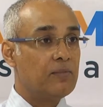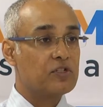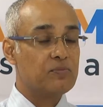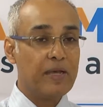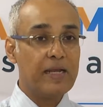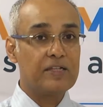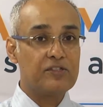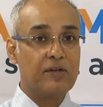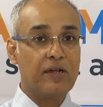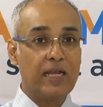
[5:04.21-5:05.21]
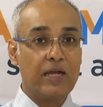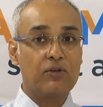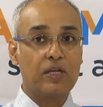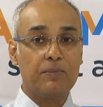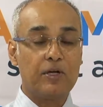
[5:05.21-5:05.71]
because men are generally
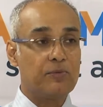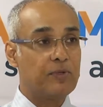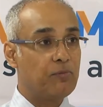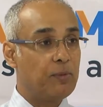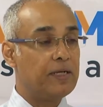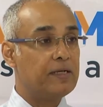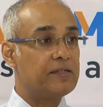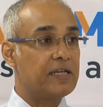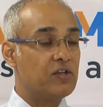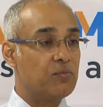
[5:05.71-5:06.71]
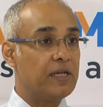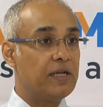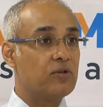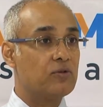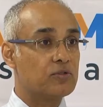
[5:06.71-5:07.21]
out and about, but women tend to be
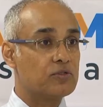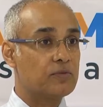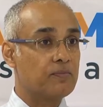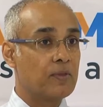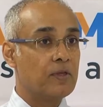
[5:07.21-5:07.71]
indoors.